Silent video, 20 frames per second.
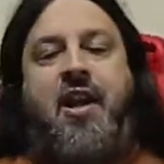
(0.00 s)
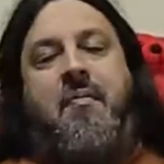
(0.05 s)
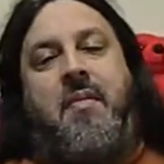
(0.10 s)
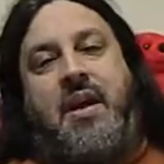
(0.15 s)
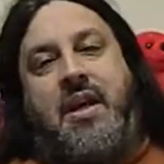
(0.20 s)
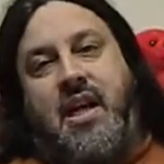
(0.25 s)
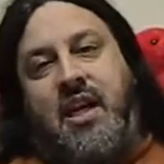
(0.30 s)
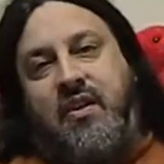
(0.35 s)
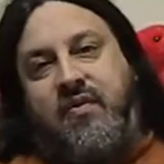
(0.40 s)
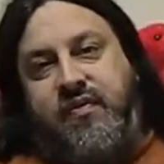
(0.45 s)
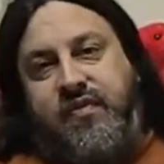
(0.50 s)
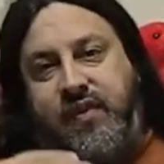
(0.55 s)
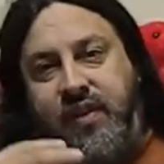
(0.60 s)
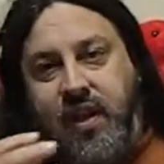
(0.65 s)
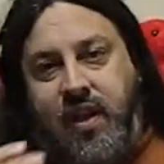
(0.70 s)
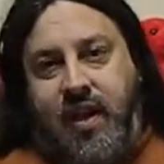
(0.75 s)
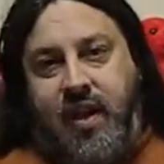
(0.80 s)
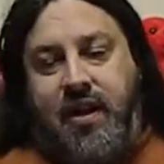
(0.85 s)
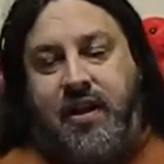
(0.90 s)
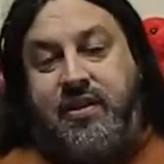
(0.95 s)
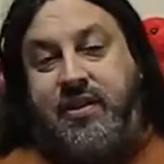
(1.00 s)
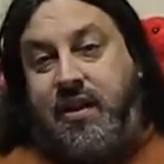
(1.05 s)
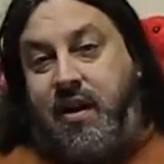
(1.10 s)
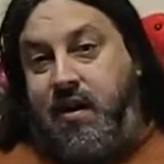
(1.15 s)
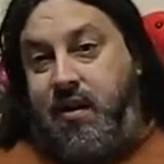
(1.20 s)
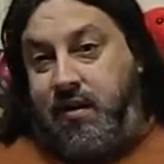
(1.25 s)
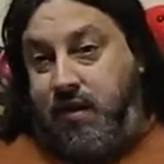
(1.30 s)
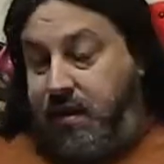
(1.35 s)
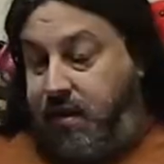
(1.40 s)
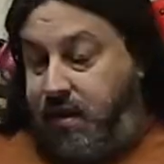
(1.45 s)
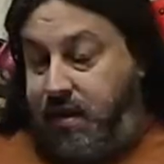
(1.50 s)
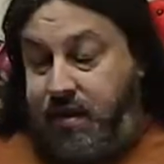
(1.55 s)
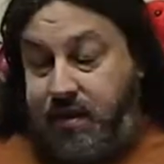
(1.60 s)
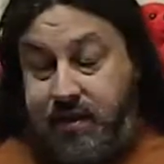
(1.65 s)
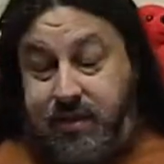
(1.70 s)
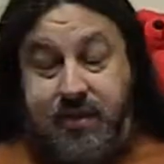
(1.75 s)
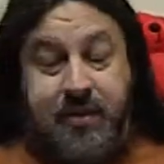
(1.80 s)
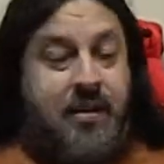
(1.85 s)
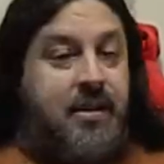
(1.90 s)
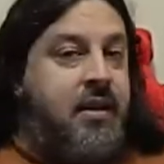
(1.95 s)
Because vlogs are
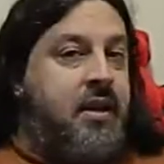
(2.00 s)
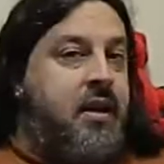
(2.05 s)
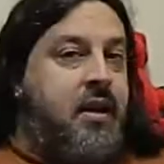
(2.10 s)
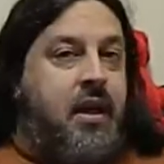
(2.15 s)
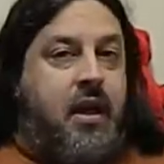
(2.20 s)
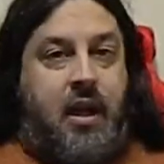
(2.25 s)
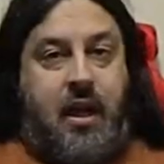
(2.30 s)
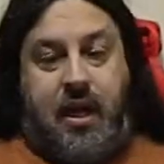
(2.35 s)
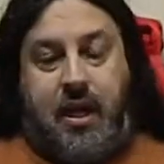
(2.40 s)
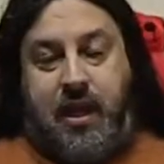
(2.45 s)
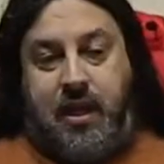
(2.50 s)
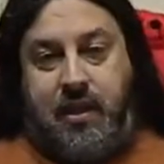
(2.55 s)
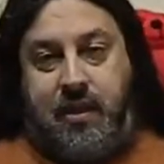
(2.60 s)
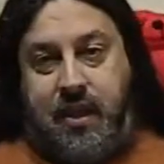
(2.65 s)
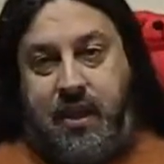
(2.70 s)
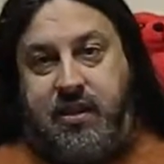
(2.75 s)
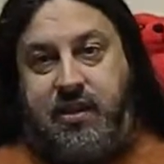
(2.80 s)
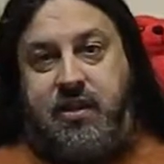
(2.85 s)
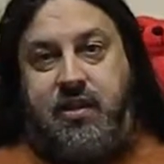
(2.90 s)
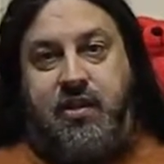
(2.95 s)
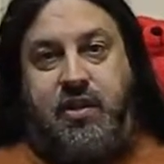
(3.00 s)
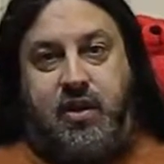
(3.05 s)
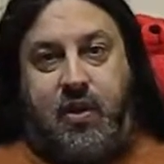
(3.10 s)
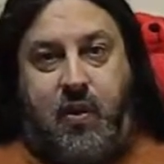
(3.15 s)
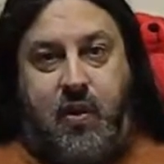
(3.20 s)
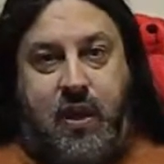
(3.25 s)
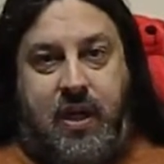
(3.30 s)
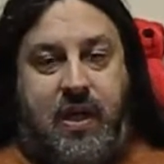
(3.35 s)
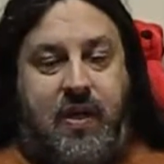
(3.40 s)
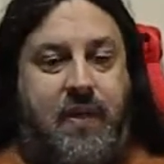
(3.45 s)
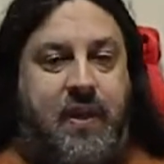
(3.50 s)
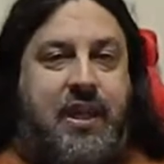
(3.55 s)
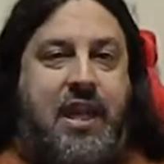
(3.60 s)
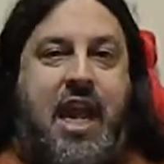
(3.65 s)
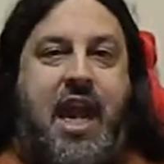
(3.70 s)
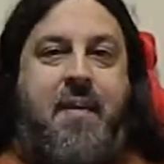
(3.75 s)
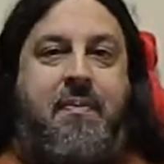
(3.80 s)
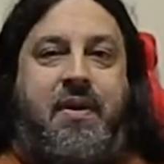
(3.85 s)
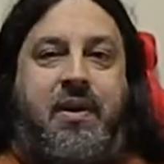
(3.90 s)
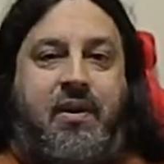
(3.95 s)
logs, uh, let's do it in the
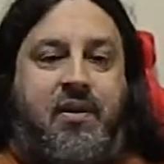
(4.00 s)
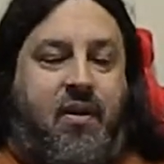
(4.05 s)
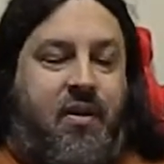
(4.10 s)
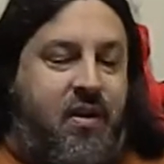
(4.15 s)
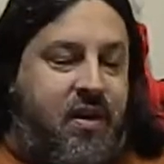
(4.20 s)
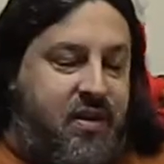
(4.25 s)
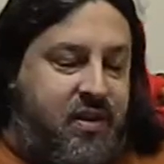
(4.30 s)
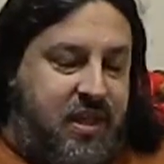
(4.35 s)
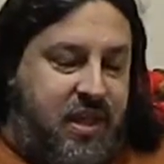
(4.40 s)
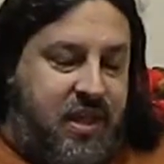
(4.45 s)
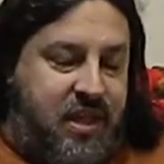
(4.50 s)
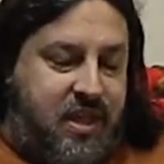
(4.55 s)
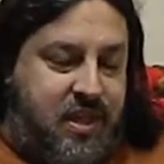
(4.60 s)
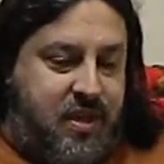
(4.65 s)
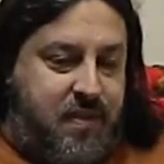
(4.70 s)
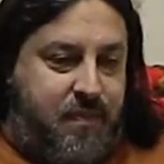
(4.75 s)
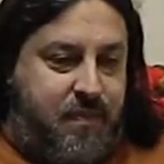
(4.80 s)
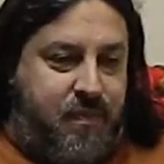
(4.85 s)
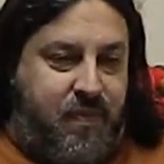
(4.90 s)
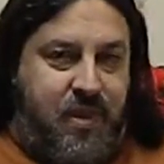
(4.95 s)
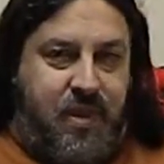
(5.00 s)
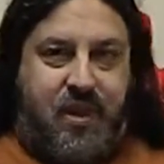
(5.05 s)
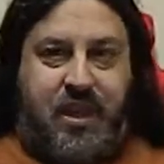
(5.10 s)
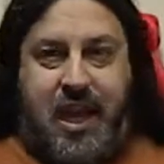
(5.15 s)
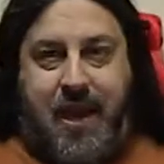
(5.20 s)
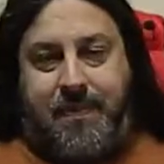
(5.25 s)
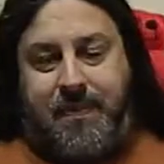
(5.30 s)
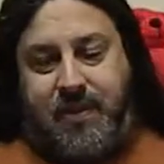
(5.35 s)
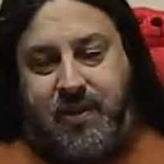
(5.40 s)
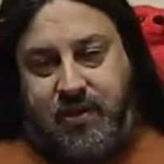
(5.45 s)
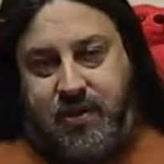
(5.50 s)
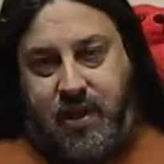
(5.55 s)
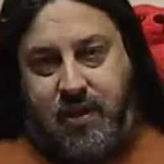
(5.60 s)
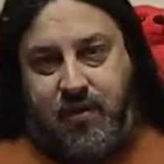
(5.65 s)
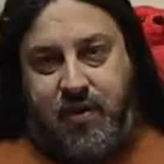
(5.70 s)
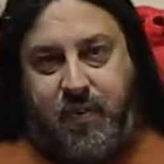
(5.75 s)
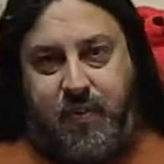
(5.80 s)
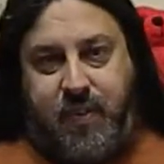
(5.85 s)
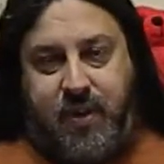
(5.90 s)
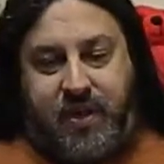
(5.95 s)
Captain Kirk, the uh, Captain
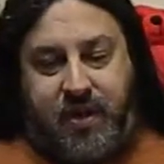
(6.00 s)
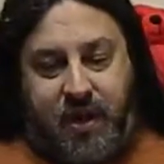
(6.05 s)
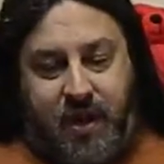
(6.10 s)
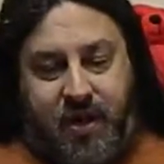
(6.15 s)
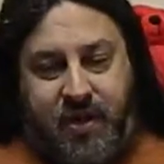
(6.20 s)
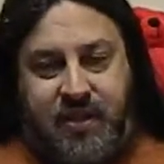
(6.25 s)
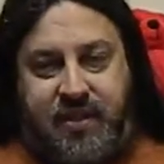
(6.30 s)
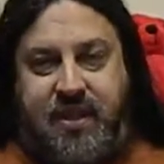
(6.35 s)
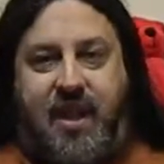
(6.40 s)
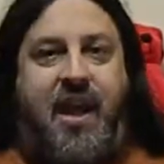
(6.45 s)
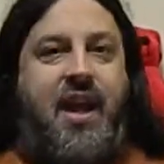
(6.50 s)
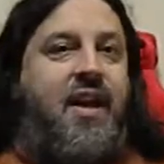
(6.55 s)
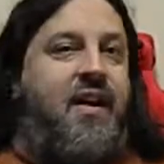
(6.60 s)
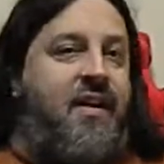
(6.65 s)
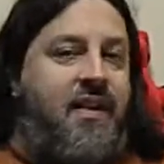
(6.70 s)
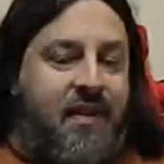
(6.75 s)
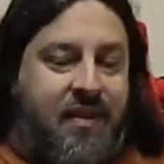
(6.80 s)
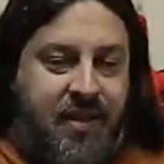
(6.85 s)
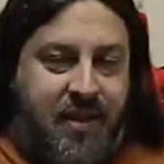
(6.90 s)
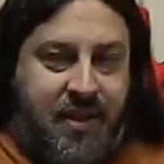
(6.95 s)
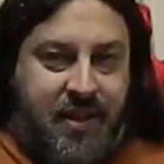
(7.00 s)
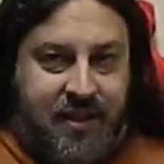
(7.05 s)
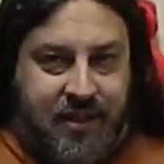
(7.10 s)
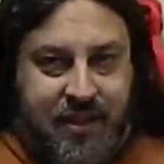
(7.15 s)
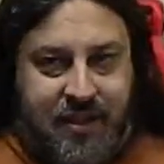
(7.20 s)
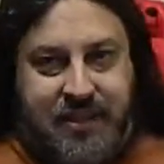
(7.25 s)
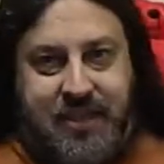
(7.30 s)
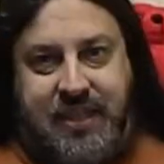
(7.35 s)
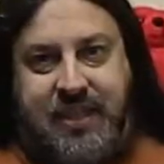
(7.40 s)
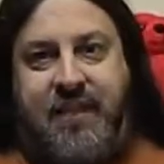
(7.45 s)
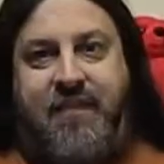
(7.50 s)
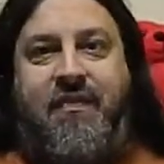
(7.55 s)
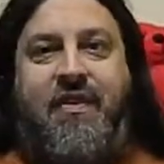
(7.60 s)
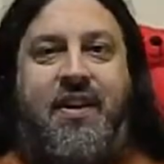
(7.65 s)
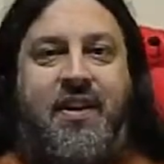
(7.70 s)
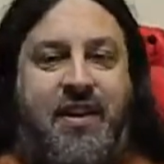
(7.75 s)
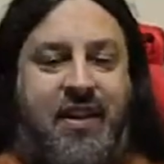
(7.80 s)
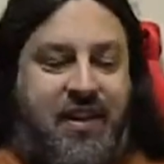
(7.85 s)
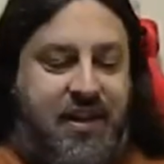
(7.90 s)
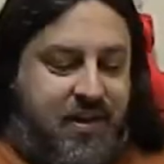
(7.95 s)
Jean-Luc Picard style. Let's give
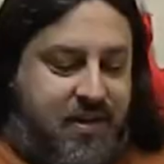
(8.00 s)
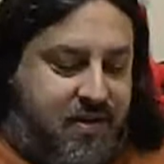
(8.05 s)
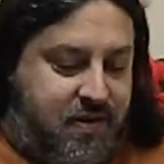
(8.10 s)
it, you